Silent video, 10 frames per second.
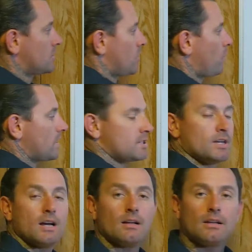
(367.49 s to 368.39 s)
So
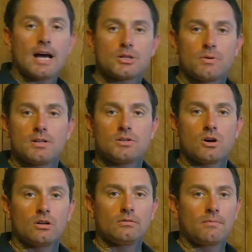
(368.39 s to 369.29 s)
once your last one's
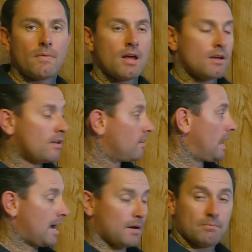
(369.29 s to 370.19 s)
on,
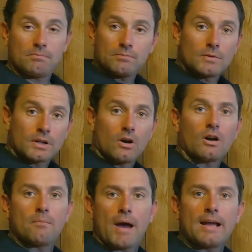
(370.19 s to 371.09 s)

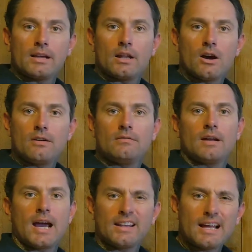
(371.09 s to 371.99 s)
kind of pat your load,
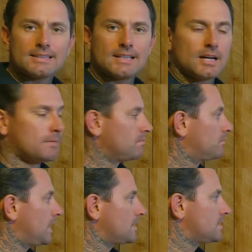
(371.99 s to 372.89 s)
and
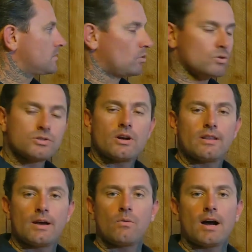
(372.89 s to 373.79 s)
that's
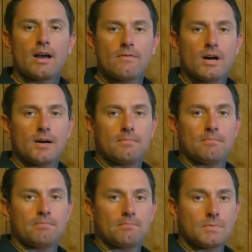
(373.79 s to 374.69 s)
also their way
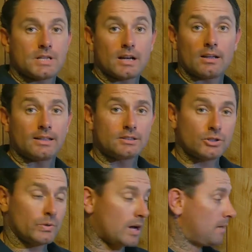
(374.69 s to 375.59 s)
of signalling
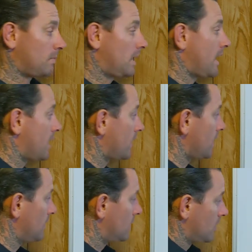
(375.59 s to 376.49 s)
to get out of
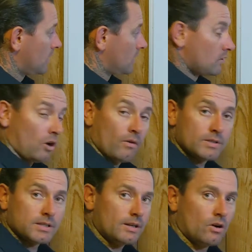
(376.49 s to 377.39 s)
there.
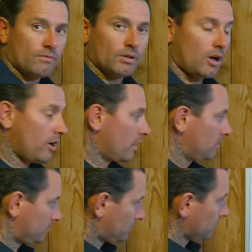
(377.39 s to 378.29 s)
Obviously not for
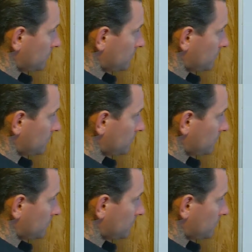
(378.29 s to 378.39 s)
loading.